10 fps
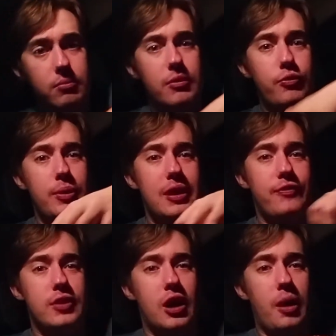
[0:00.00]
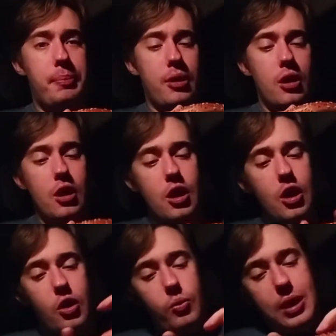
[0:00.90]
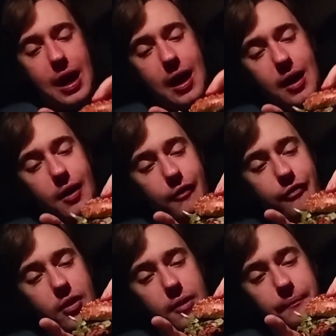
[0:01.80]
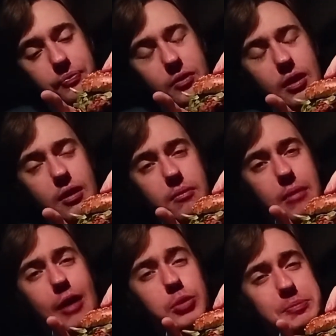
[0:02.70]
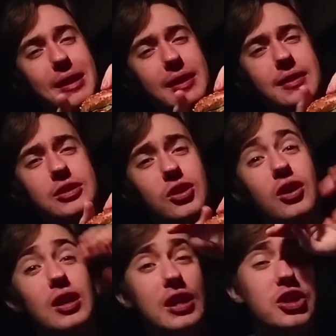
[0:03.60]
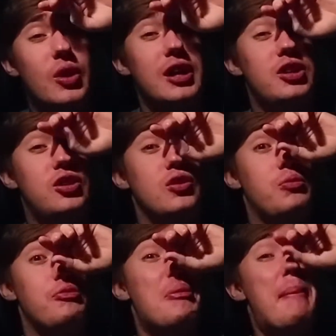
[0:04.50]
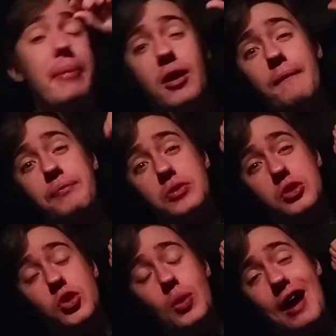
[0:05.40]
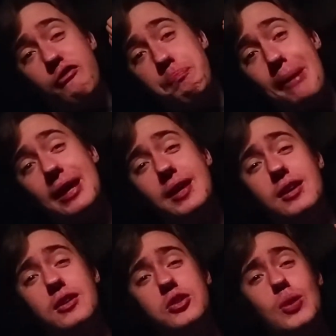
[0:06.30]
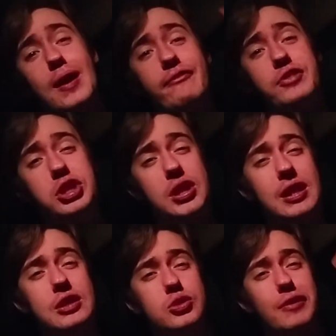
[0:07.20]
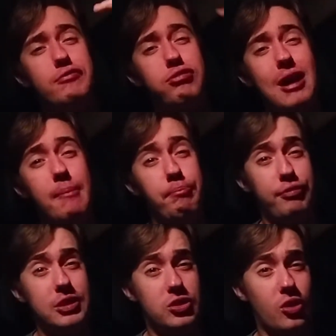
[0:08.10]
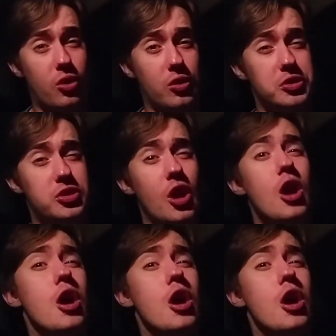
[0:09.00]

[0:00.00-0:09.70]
if we lift it up, we have, I was making these earlier, so I should remember. You have bacon, you have cheese, you have cranberry sauce.